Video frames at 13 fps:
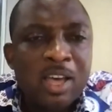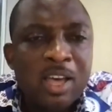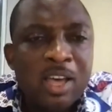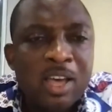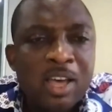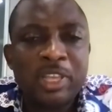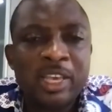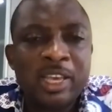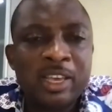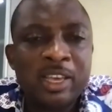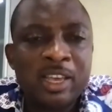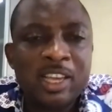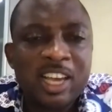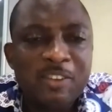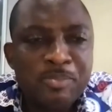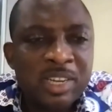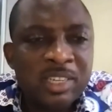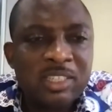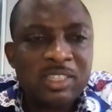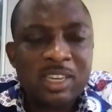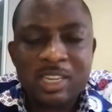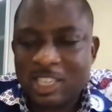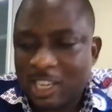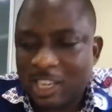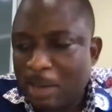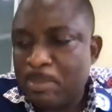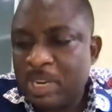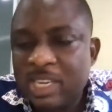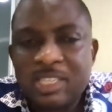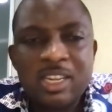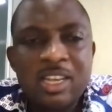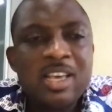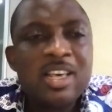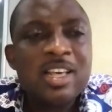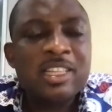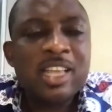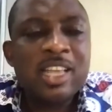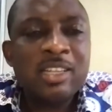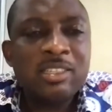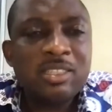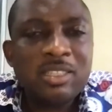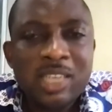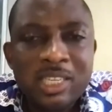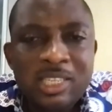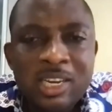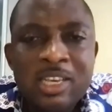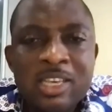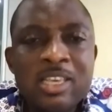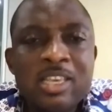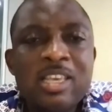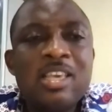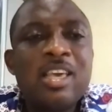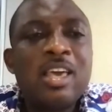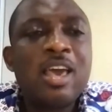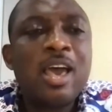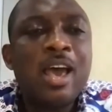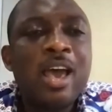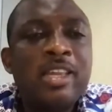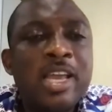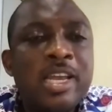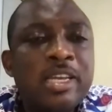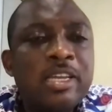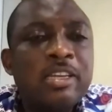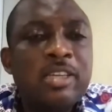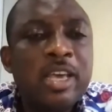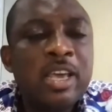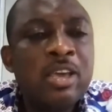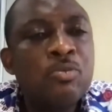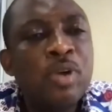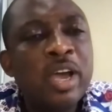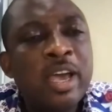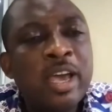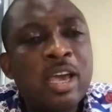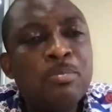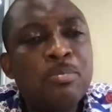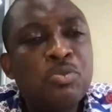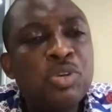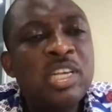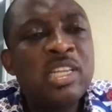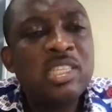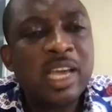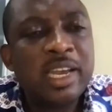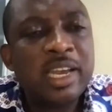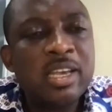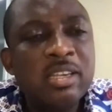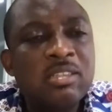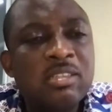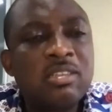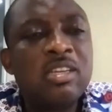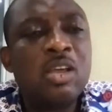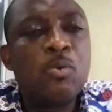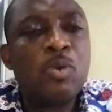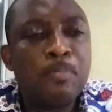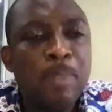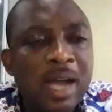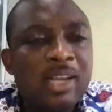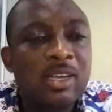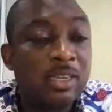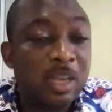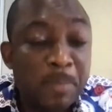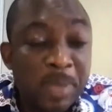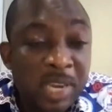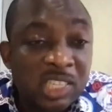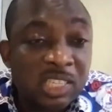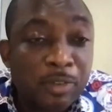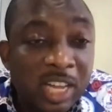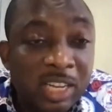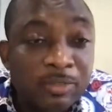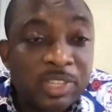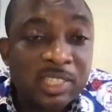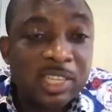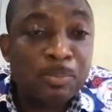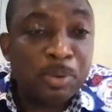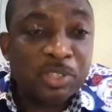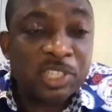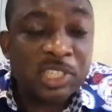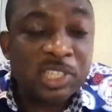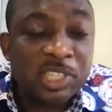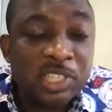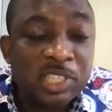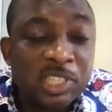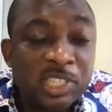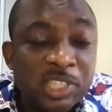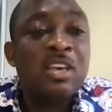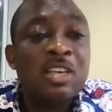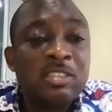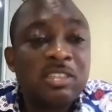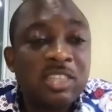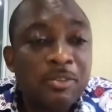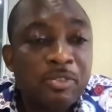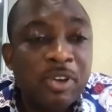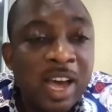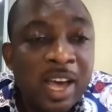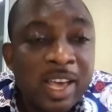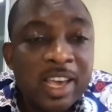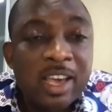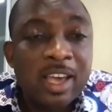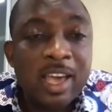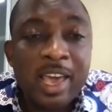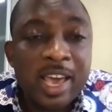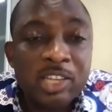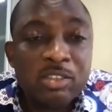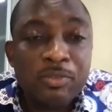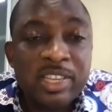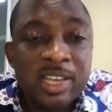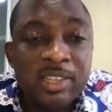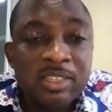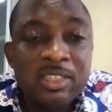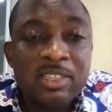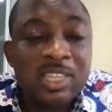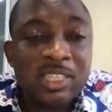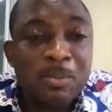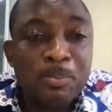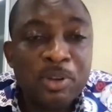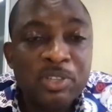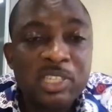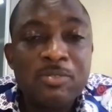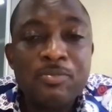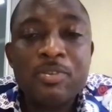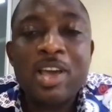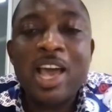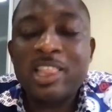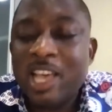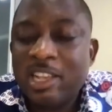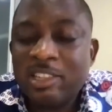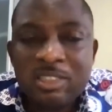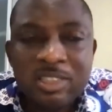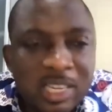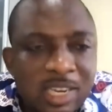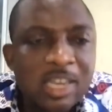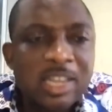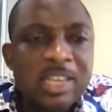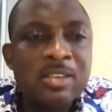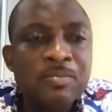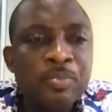of the government cabinet. Then suddenly, and then they were able, within 10 days, they were back. The Minister of Health tested positive, several heads of agencies tested positive, and then suddenly